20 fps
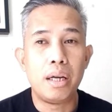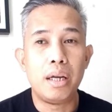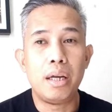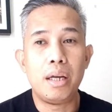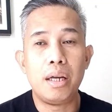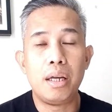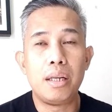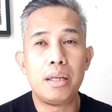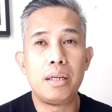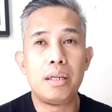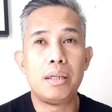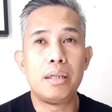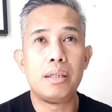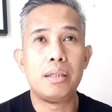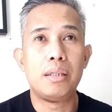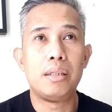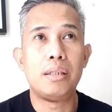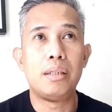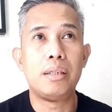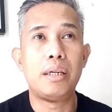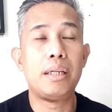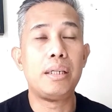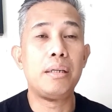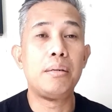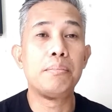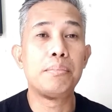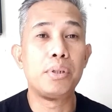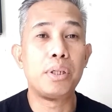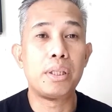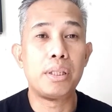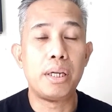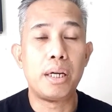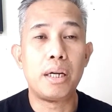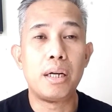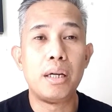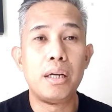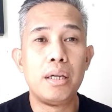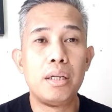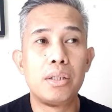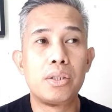and I didn't put it
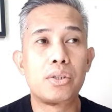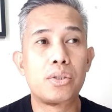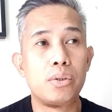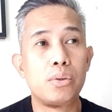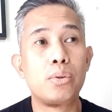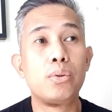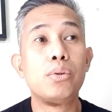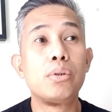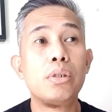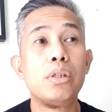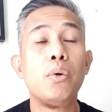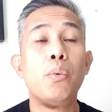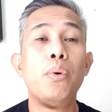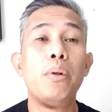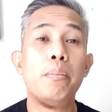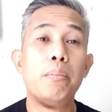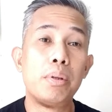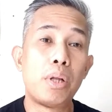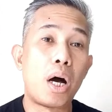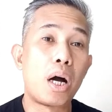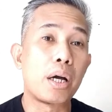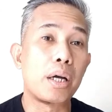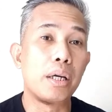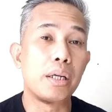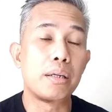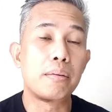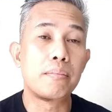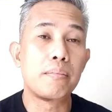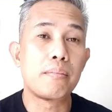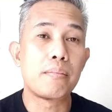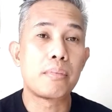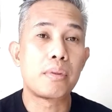there, so Google will block it.